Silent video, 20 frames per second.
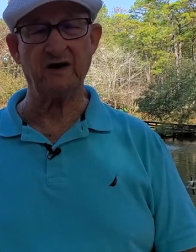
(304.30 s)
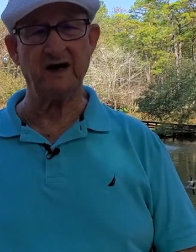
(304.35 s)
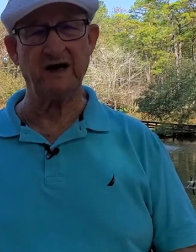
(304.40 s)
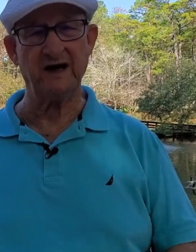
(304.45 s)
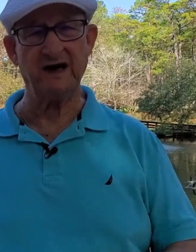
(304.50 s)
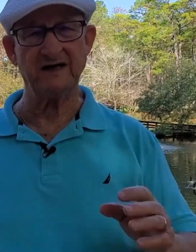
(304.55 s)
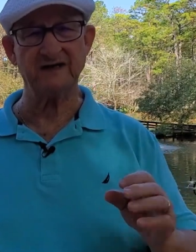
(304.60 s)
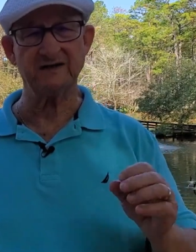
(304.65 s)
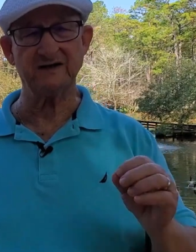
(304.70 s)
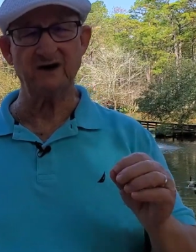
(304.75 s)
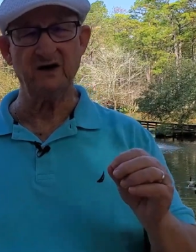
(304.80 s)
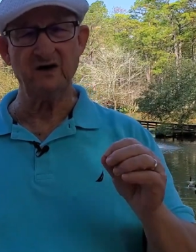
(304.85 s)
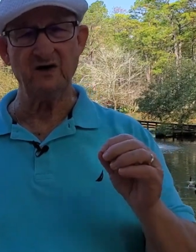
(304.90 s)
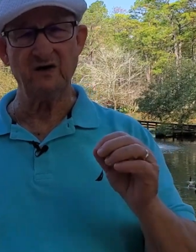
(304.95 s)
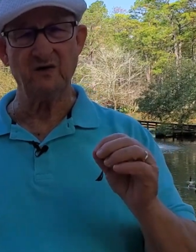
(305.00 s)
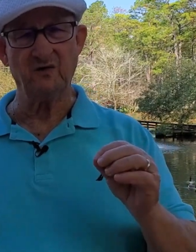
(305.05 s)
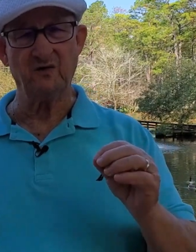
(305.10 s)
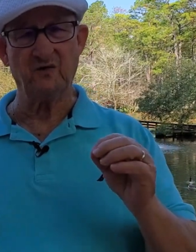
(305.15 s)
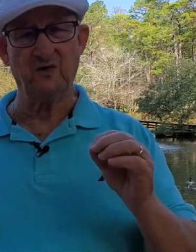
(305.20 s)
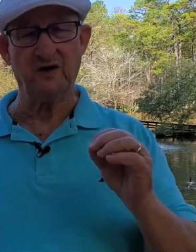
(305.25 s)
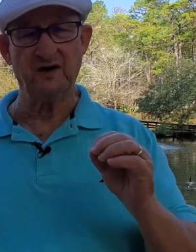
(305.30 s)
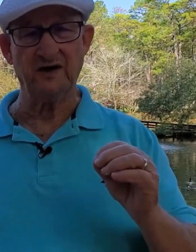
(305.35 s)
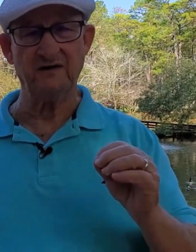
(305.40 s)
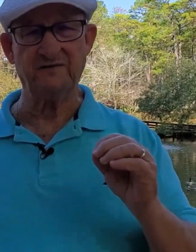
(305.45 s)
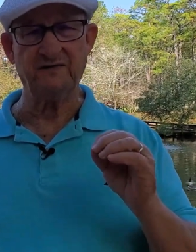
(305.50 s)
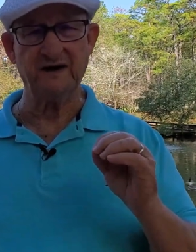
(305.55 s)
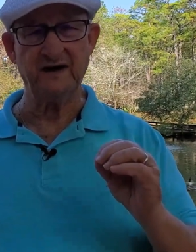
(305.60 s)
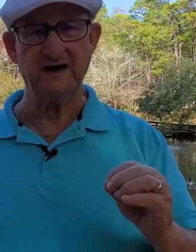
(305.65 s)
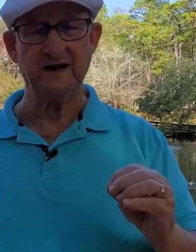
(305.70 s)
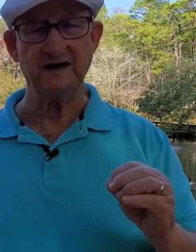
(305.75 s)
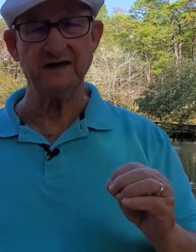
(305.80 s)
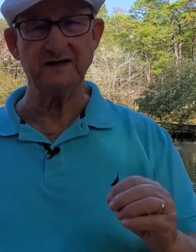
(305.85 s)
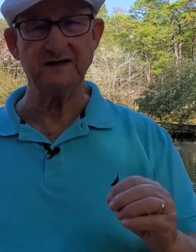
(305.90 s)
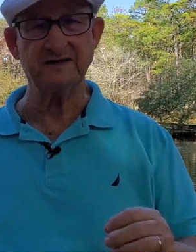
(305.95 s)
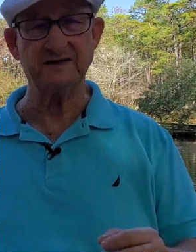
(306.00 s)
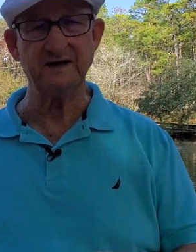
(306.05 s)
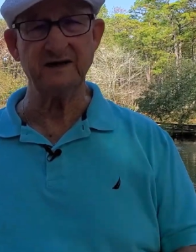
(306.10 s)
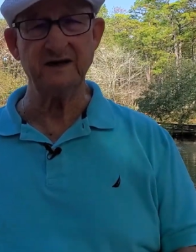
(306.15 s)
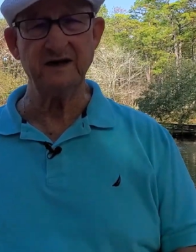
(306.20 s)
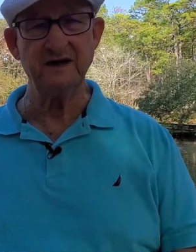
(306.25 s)
as one of
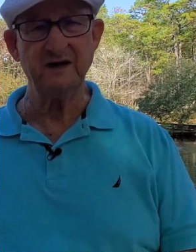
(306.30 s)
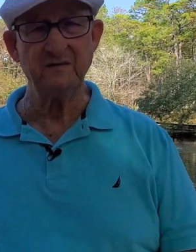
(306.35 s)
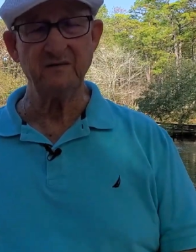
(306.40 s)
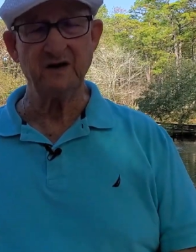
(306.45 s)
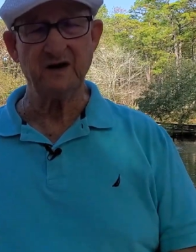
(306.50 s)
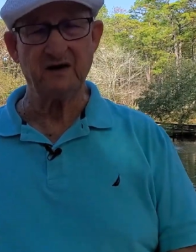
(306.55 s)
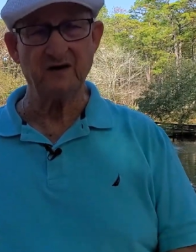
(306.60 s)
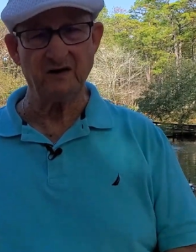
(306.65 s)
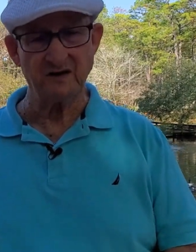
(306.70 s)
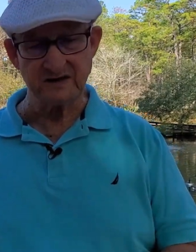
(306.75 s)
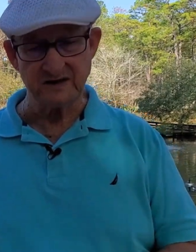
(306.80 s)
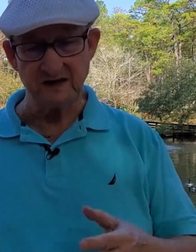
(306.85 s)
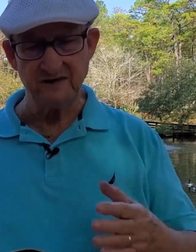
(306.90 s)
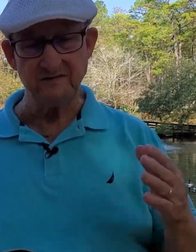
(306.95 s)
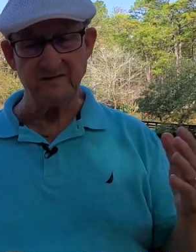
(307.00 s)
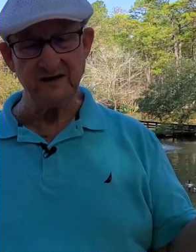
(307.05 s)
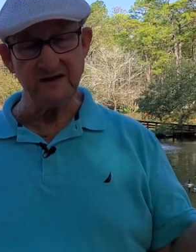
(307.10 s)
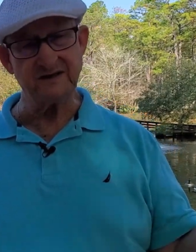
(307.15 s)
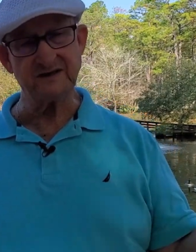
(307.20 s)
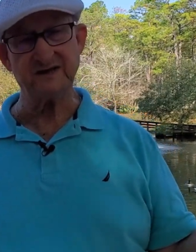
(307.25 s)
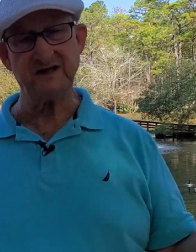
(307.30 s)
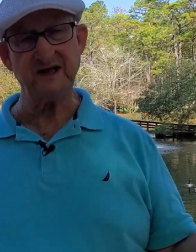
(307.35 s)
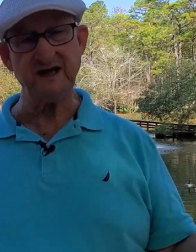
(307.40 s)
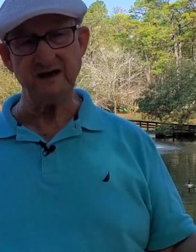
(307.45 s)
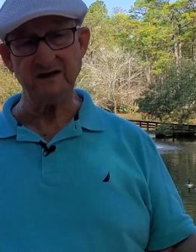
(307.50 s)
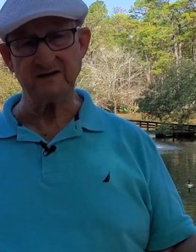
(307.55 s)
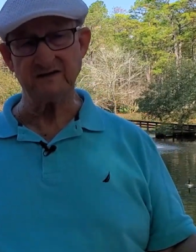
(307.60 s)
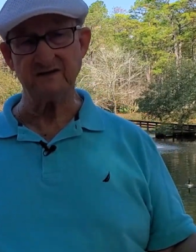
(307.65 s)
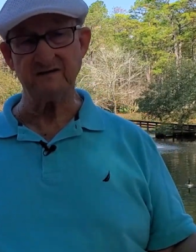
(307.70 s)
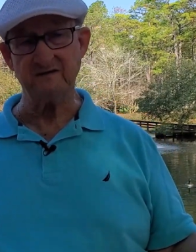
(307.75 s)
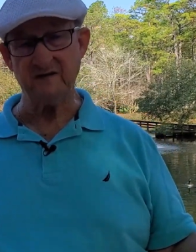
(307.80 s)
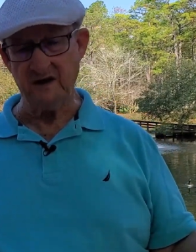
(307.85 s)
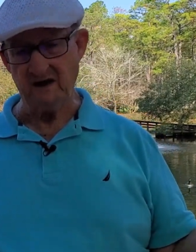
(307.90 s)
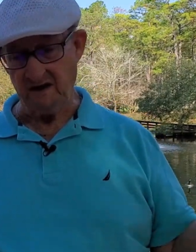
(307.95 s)
His. Because in this season,